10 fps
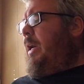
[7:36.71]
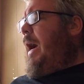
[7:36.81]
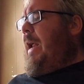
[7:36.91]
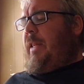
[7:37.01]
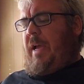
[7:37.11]

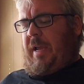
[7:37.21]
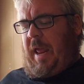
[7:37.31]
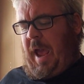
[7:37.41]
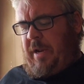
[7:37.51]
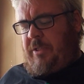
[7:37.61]
kind of like an
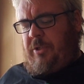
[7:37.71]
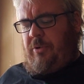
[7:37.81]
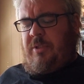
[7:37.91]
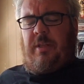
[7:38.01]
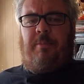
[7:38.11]

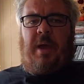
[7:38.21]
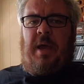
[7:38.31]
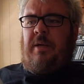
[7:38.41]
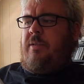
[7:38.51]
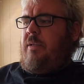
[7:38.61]
attitude to the
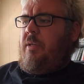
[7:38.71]
band.